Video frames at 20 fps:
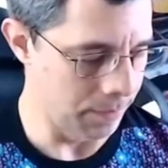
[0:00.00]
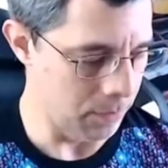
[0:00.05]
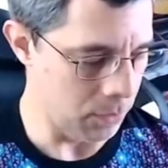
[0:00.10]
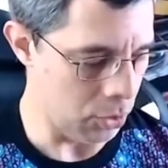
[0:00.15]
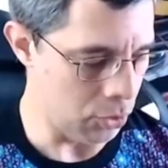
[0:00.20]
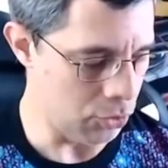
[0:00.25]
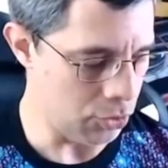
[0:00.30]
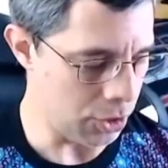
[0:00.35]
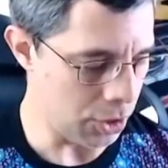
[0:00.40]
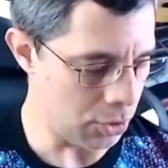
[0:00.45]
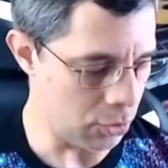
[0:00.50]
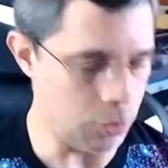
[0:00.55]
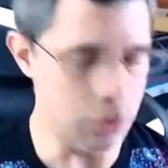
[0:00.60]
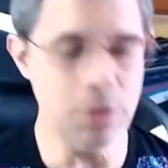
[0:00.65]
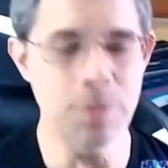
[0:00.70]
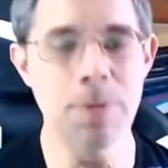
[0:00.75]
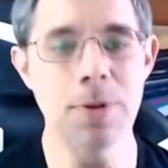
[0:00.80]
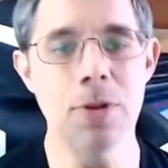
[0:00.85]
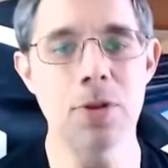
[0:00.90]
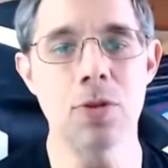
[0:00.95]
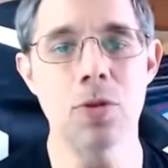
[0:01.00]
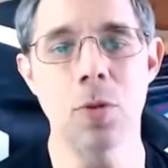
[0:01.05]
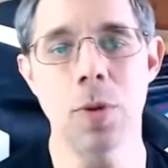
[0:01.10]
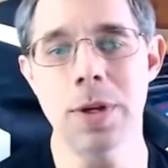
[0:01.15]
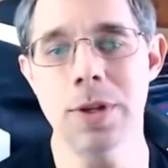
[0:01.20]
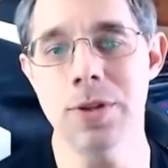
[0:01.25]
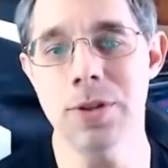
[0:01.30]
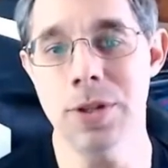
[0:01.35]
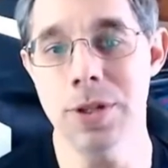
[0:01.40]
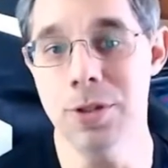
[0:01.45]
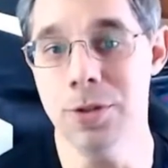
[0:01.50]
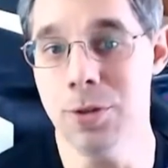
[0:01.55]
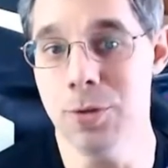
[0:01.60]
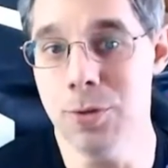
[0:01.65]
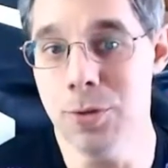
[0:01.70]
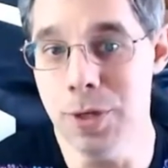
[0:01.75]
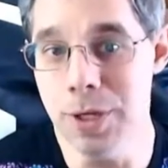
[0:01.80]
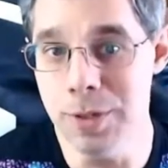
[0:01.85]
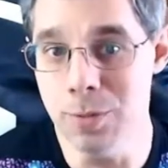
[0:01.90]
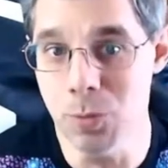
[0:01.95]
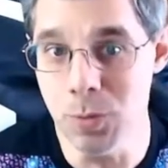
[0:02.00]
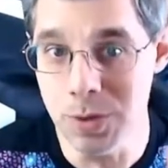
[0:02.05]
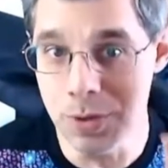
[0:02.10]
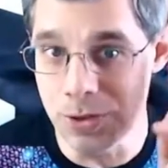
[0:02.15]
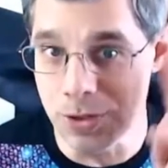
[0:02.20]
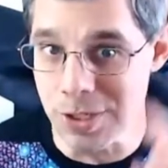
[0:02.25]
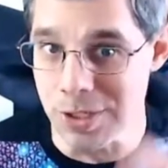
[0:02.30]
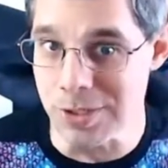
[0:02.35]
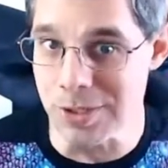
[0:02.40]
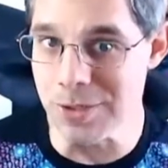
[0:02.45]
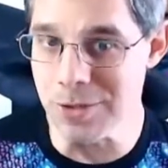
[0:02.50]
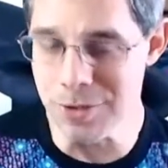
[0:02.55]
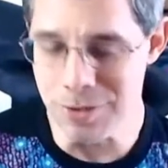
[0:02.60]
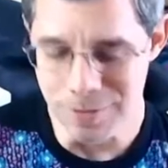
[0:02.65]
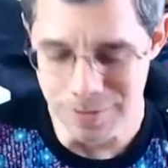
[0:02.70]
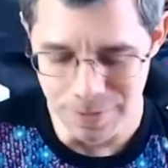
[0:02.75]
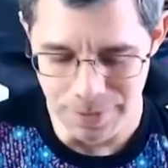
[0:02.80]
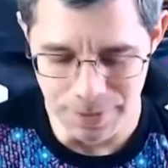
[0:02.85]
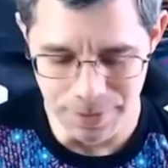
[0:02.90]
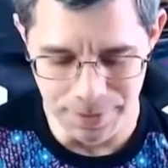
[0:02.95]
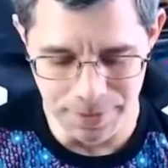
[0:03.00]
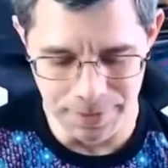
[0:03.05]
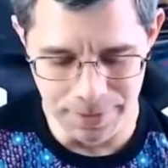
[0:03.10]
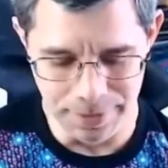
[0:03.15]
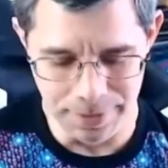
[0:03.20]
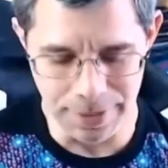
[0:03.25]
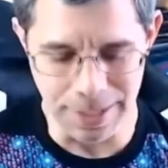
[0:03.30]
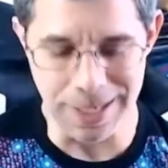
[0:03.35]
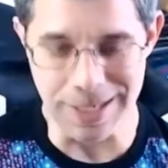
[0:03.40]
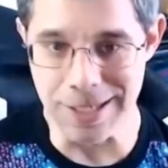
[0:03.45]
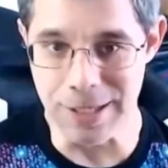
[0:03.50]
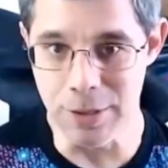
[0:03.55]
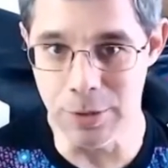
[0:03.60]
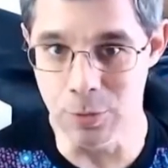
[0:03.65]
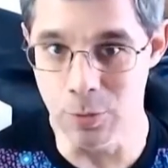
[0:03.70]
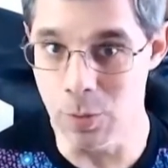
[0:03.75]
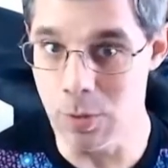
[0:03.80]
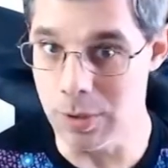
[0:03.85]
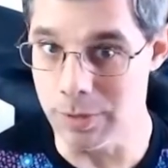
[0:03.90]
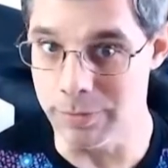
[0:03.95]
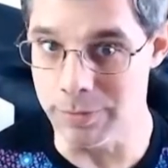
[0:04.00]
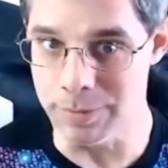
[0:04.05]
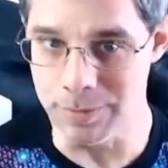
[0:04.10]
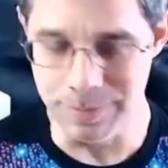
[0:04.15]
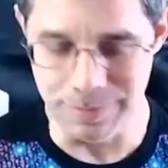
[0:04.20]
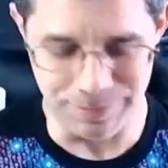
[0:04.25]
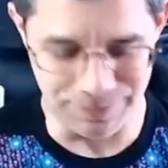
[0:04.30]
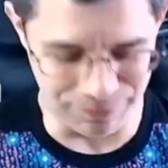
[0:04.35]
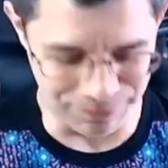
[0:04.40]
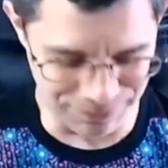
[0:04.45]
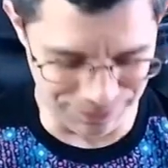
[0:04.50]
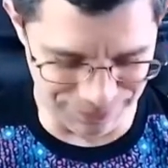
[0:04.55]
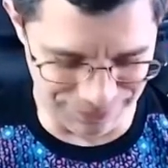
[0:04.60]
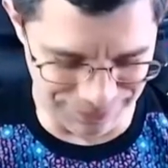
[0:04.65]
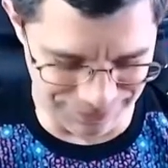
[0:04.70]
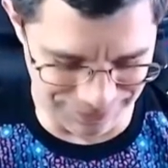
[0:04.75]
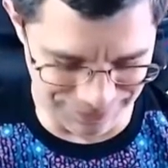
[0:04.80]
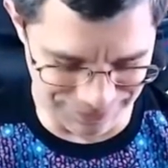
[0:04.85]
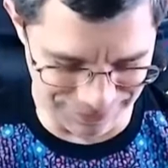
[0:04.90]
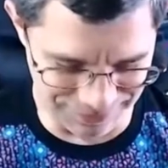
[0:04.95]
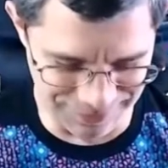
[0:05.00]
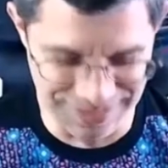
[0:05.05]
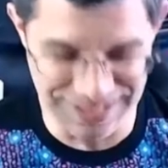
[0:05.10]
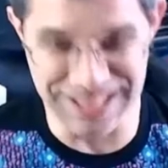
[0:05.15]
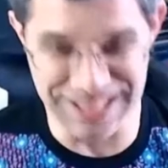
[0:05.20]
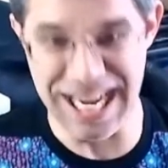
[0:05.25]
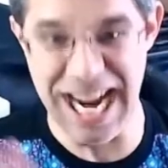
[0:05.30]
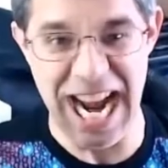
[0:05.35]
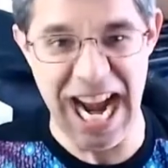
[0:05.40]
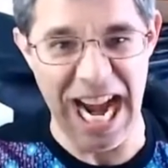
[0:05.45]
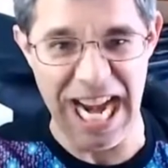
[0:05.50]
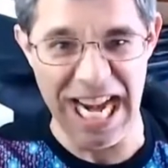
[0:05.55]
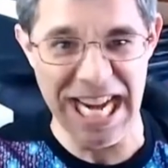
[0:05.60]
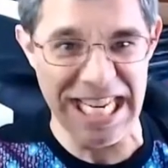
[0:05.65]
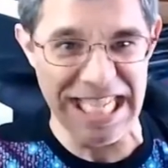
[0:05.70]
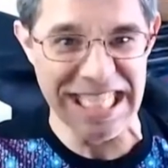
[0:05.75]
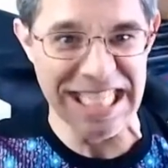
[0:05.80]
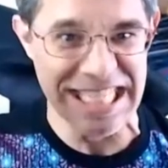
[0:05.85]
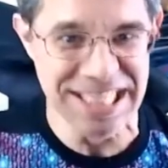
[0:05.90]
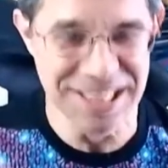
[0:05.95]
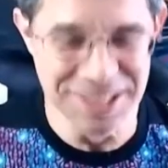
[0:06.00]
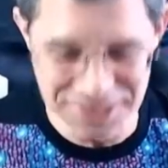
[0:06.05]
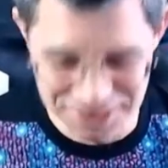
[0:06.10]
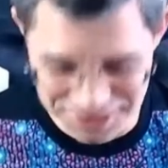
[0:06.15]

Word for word: You say Christmas twice into in one sentence. I killed one of them. Die!